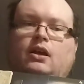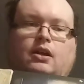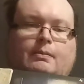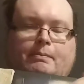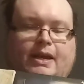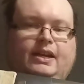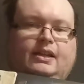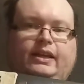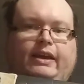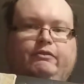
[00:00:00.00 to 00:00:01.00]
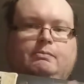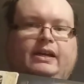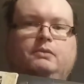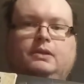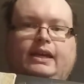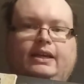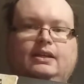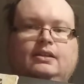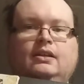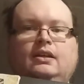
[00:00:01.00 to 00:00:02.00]
immediately everybody would
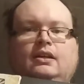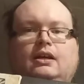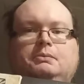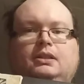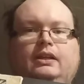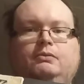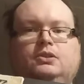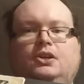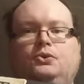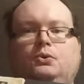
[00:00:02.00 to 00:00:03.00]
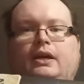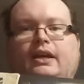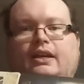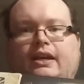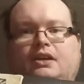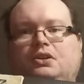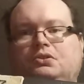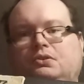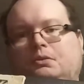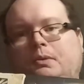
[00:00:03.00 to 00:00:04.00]
gain up to level 2 and can now use
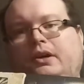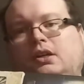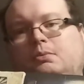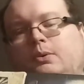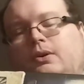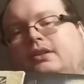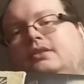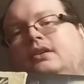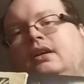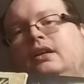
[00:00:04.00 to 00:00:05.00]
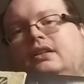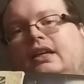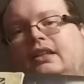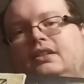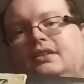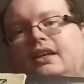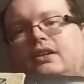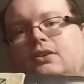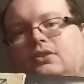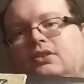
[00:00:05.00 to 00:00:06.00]
their experience points to get the
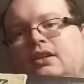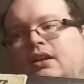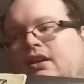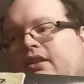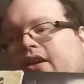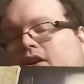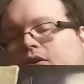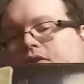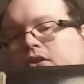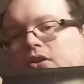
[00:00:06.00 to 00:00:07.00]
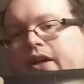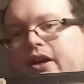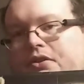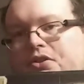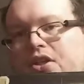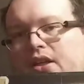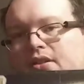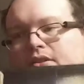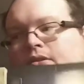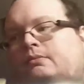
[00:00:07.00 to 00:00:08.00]
skills that are on their little character sheets.